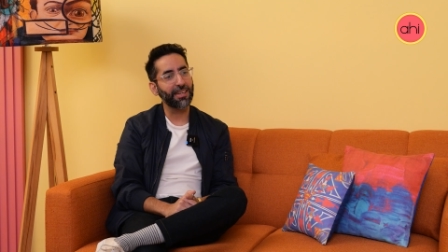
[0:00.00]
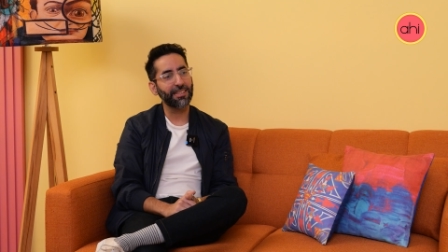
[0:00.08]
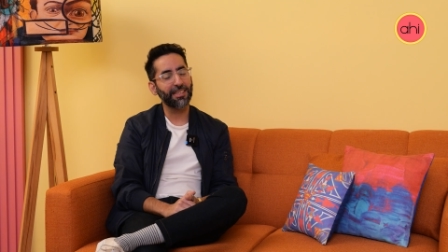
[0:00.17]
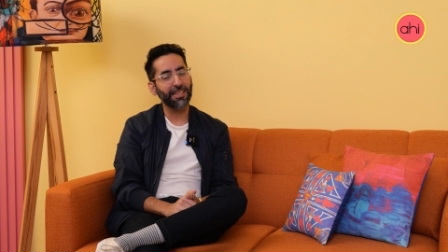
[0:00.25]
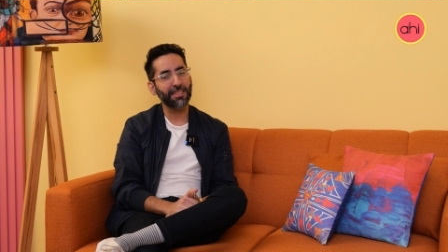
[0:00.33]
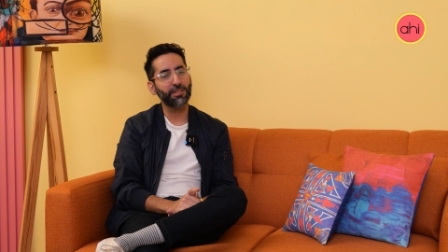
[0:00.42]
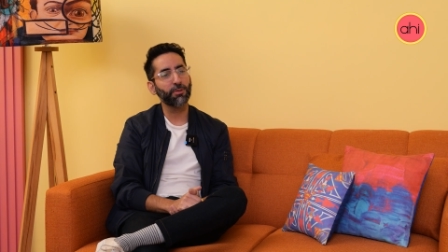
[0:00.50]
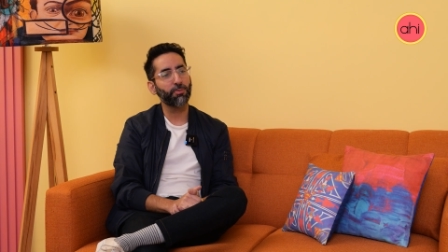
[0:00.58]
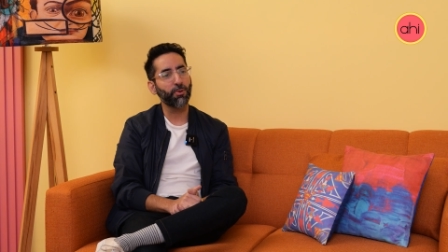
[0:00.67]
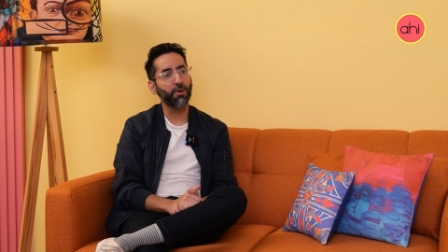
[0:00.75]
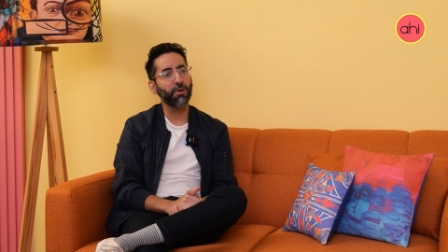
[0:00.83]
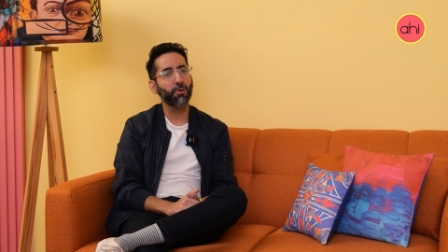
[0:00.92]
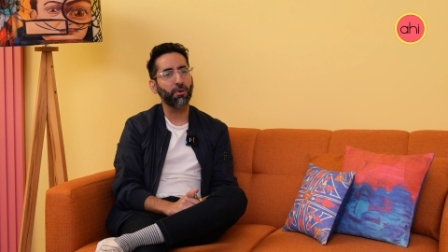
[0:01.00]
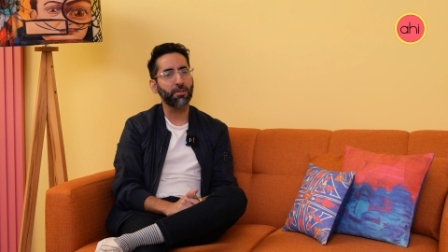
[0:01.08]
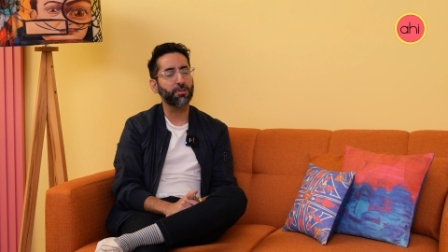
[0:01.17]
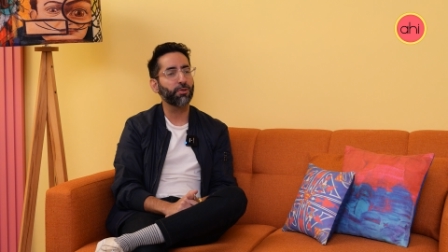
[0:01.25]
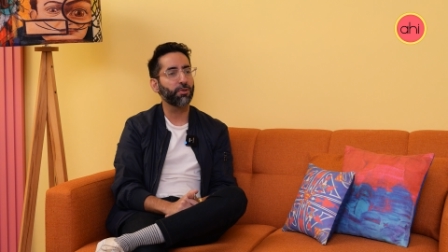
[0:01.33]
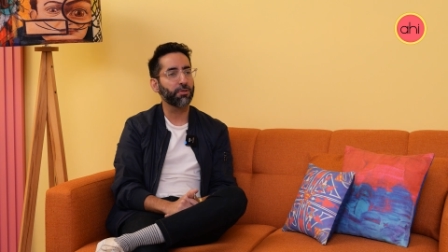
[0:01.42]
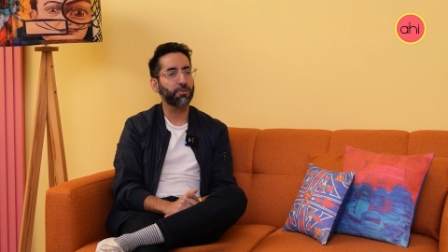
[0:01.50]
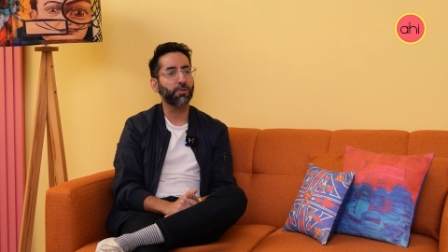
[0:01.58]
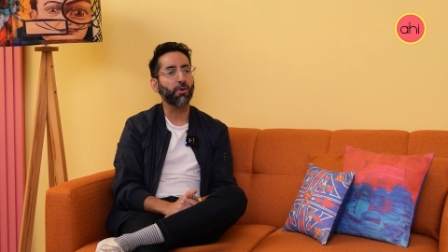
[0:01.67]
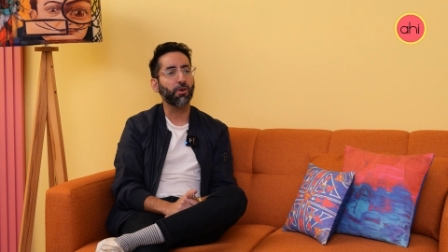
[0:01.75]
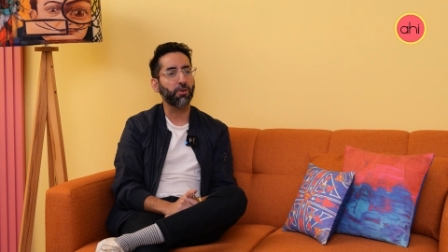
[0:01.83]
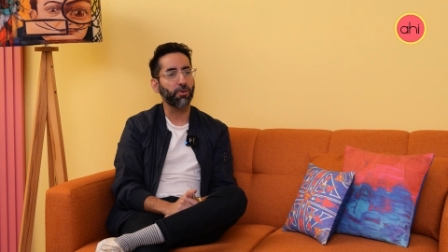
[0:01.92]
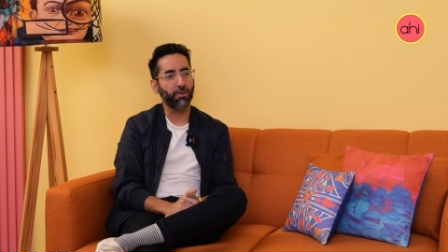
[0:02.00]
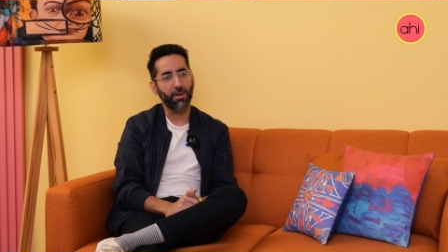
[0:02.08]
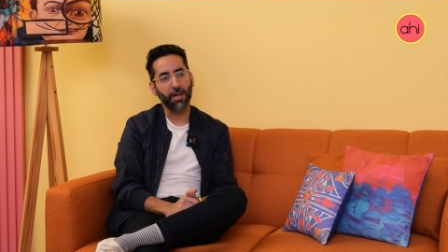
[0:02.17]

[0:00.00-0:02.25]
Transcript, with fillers: I think it's important to also hold strong to your